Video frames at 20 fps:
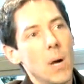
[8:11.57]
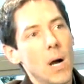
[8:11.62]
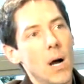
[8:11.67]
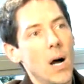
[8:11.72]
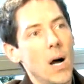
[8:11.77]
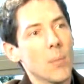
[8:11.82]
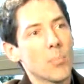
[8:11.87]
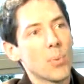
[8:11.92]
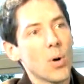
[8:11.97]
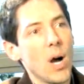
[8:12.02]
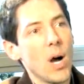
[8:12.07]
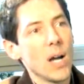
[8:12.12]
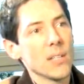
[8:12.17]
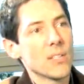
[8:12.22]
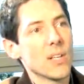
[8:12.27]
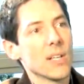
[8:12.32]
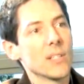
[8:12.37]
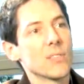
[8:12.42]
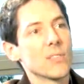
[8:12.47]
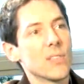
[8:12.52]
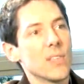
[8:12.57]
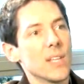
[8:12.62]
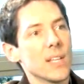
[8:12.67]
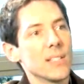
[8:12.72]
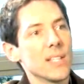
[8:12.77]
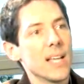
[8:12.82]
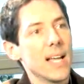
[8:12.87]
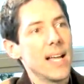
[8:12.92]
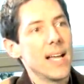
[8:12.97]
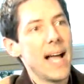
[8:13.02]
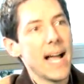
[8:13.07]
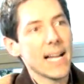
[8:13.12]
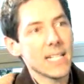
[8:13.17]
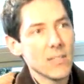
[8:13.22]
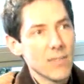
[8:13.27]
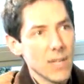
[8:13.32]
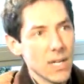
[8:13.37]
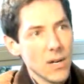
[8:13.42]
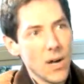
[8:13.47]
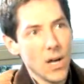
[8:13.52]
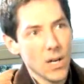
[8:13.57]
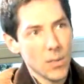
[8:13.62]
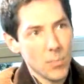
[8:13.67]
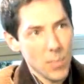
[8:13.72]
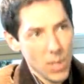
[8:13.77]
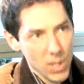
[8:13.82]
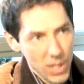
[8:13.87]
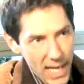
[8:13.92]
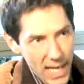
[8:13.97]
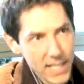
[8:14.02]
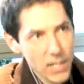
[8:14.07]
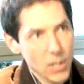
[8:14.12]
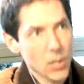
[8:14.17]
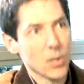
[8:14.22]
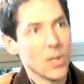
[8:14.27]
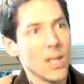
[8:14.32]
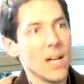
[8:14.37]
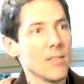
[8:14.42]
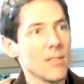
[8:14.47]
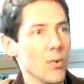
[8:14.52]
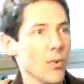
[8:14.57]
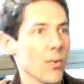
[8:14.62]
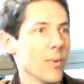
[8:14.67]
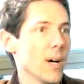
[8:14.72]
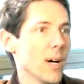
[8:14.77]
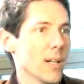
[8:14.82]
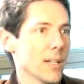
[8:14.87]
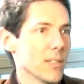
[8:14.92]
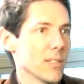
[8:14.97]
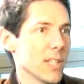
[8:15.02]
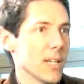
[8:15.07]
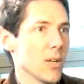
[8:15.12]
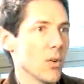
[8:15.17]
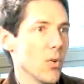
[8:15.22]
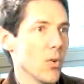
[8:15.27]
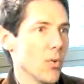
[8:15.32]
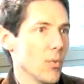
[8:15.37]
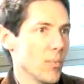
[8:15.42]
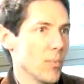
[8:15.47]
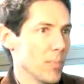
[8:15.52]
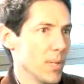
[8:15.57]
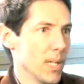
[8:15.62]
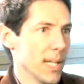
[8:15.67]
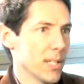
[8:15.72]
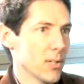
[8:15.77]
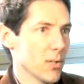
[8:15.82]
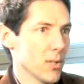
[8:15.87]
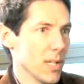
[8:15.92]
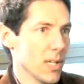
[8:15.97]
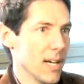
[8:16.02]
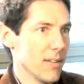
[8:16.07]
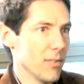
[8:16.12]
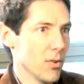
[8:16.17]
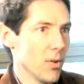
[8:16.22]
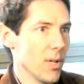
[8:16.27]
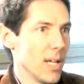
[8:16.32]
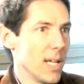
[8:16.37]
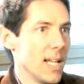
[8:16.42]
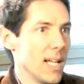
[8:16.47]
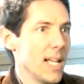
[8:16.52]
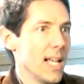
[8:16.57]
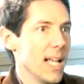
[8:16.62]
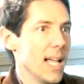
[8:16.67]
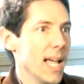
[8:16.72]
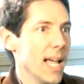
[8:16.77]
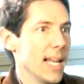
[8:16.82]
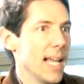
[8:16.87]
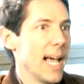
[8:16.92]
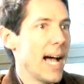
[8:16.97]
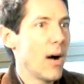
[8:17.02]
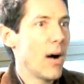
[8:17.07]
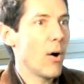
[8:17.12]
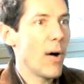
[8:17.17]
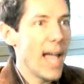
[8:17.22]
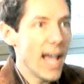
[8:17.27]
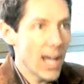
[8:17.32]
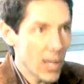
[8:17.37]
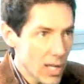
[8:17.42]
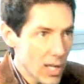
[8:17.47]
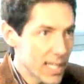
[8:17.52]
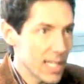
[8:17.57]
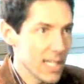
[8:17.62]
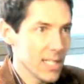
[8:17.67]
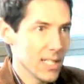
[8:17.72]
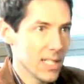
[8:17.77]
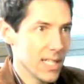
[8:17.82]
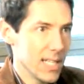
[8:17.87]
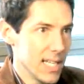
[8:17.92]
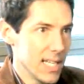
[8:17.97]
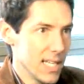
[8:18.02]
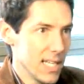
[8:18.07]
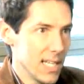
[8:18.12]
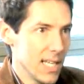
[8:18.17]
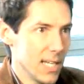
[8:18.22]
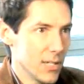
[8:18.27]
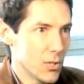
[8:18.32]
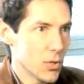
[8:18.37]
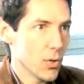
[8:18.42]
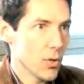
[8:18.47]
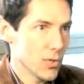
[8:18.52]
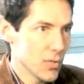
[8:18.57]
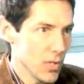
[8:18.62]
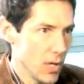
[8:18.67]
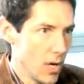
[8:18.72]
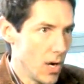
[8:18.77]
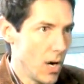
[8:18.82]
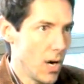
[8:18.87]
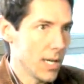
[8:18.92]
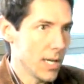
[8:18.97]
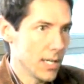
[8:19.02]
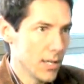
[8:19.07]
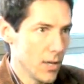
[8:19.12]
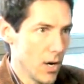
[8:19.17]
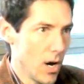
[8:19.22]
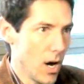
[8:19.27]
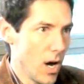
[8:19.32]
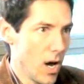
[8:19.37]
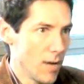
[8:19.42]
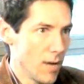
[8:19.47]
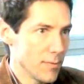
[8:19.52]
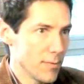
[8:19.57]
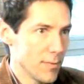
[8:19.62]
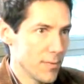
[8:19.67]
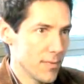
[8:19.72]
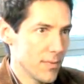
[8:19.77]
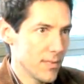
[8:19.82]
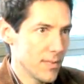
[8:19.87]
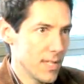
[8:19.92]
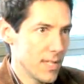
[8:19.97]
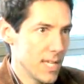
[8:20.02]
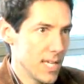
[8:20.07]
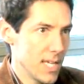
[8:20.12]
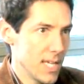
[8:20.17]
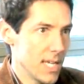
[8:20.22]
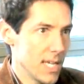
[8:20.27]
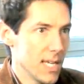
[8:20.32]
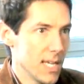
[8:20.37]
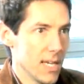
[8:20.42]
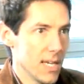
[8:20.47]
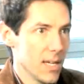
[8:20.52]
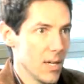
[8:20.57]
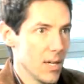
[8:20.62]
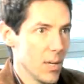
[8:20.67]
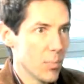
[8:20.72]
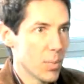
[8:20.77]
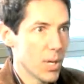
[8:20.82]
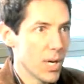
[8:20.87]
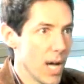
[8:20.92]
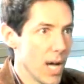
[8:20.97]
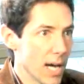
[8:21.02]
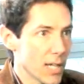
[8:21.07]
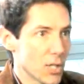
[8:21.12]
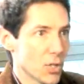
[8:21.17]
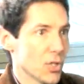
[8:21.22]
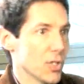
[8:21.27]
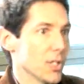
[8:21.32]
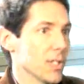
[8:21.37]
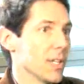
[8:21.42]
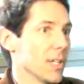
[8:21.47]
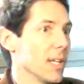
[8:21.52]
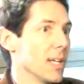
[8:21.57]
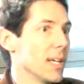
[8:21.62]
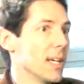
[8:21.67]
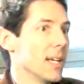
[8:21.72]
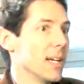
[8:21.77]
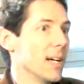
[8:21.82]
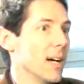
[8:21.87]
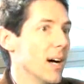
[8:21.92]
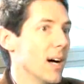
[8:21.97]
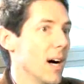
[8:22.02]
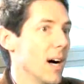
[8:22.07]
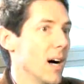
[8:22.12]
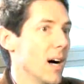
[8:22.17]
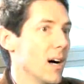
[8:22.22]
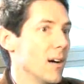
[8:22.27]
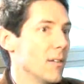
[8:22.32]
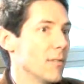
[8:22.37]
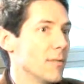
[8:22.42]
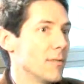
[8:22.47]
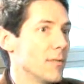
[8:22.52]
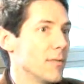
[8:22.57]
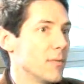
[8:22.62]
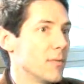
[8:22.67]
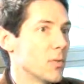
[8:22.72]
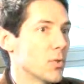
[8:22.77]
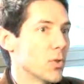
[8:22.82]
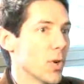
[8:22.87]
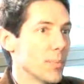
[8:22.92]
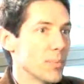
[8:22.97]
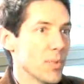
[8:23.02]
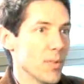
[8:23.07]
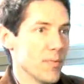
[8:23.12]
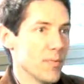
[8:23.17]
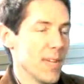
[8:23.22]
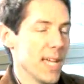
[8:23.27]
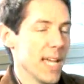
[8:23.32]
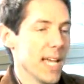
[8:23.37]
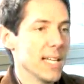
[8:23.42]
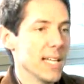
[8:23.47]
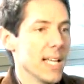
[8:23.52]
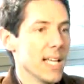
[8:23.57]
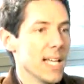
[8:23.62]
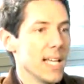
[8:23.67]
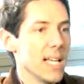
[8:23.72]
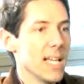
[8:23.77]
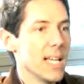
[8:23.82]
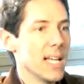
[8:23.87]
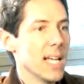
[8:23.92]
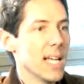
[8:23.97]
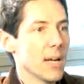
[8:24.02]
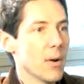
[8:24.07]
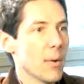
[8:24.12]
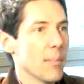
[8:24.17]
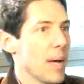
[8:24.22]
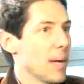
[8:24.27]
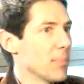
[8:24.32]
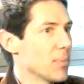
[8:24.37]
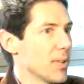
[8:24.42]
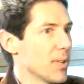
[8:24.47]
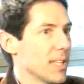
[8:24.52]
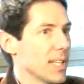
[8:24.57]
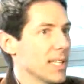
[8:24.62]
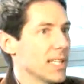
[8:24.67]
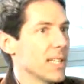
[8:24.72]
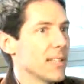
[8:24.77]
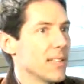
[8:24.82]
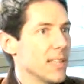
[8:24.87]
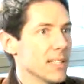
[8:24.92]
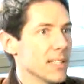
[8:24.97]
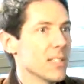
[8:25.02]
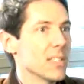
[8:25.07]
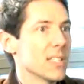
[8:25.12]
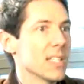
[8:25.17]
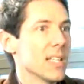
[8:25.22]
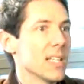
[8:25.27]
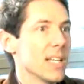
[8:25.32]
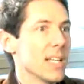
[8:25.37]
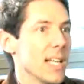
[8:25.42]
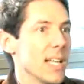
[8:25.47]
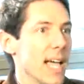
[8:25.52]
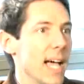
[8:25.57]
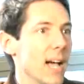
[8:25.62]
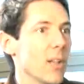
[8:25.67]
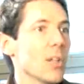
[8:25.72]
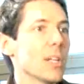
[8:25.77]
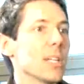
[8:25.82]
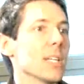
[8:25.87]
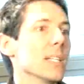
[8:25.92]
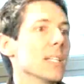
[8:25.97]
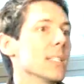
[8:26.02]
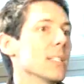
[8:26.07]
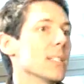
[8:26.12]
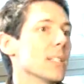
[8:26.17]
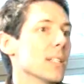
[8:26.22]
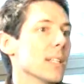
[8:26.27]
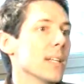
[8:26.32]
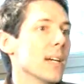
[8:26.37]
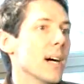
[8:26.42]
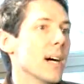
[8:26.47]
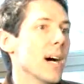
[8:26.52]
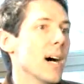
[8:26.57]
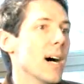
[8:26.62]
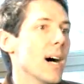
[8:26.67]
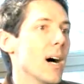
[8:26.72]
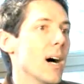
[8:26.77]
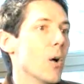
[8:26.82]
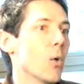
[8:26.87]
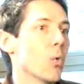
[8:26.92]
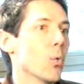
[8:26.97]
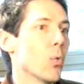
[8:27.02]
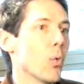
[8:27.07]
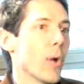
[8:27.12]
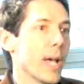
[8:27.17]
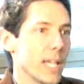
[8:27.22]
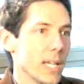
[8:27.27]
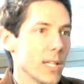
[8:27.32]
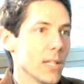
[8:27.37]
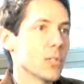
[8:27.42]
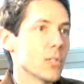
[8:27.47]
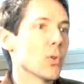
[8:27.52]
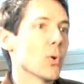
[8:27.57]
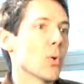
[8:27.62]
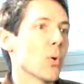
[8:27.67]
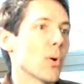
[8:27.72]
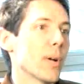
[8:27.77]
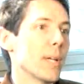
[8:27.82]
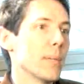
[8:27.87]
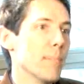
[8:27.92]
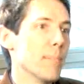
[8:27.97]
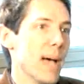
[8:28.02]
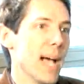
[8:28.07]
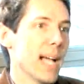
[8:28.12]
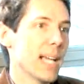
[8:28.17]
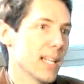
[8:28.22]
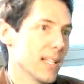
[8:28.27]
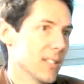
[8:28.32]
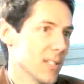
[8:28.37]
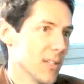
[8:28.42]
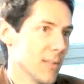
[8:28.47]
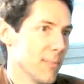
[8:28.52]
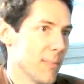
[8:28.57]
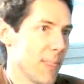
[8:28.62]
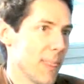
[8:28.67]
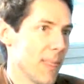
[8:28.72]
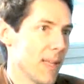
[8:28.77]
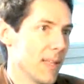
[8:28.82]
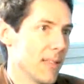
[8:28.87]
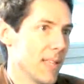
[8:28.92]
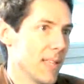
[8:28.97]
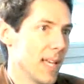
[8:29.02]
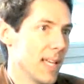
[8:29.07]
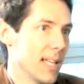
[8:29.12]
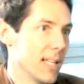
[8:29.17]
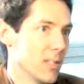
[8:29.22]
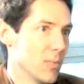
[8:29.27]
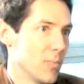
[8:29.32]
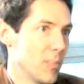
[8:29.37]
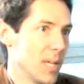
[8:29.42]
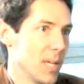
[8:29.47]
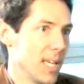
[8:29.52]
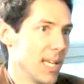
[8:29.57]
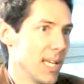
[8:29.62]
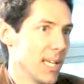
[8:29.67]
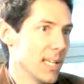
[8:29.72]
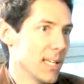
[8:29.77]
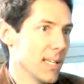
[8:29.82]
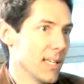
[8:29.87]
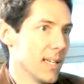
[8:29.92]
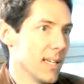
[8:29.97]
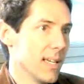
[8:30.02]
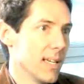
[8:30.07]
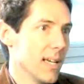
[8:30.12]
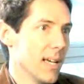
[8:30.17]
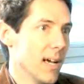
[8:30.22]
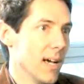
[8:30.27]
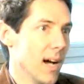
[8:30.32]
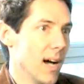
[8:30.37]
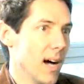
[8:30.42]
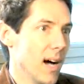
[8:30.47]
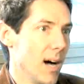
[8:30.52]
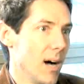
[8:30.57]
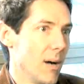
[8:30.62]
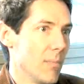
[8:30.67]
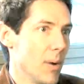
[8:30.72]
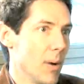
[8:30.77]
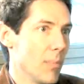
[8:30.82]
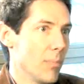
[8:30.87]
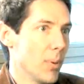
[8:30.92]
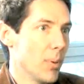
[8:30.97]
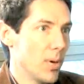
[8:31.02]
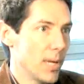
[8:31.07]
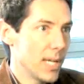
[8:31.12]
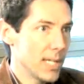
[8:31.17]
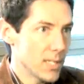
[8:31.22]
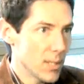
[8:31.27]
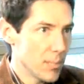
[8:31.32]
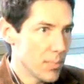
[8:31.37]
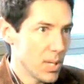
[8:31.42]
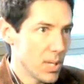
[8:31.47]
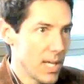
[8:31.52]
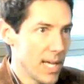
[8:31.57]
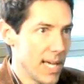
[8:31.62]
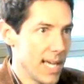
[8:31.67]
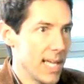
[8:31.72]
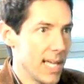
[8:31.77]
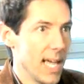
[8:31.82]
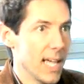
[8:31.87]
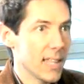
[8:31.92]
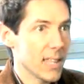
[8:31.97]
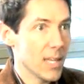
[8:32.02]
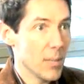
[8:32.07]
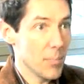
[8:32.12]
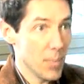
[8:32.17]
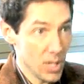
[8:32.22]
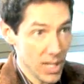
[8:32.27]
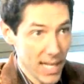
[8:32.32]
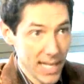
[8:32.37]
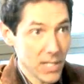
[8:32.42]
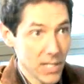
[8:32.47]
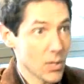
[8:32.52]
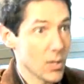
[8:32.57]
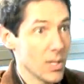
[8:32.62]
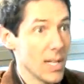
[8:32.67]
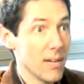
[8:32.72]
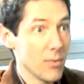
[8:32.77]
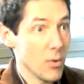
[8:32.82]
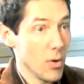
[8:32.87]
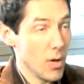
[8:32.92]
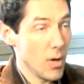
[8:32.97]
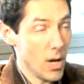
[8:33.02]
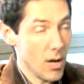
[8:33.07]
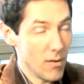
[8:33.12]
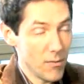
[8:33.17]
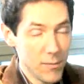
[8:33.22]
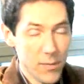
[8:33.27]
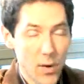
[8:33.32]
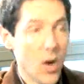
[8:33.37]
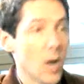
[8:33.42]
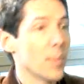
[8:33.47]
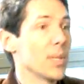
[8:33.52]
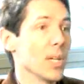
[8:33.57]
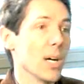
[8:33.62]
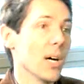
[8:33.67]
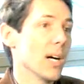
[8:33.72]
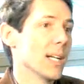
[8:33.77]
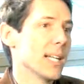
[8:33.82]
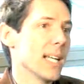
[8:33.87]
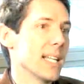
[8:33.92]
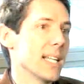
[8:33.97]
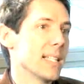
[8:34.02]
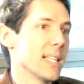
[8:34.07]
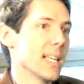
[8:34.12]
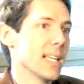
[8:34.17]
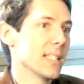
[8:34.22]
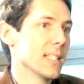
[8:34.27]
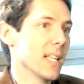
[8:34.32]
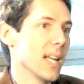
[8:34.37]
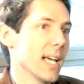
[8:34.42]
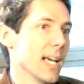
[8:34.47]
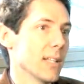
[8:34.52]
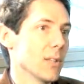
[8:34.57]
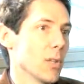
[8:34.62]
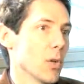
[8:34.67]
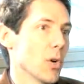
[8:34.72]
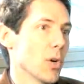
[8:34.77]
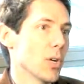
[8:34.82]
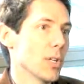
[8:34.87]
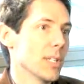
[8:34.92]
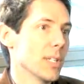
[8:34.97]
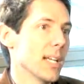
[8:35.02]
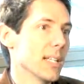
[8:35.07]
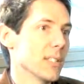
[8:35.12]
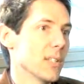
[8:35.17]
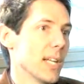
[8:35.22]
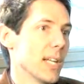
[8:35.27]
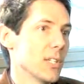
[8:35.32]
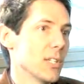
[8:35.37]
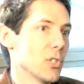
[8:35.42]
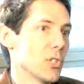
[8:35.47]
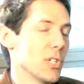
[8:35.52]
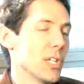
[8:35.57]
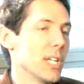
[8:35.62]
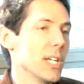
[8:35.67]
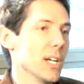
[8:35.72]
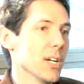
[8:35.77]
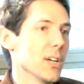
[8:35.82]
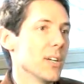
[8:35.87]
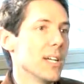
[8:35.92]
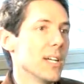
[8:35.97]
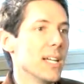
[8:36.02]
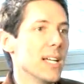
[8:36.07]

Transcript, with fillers: uh, process that's activated on a molecular level, on a single molecular level, and how elegantly it turns on and off the production of tryptophan and I remember thinking this is an elegant uh, regulatory mechanism that is being um, put into play at the molecular level, far beyond anything that I had learned as an engineer.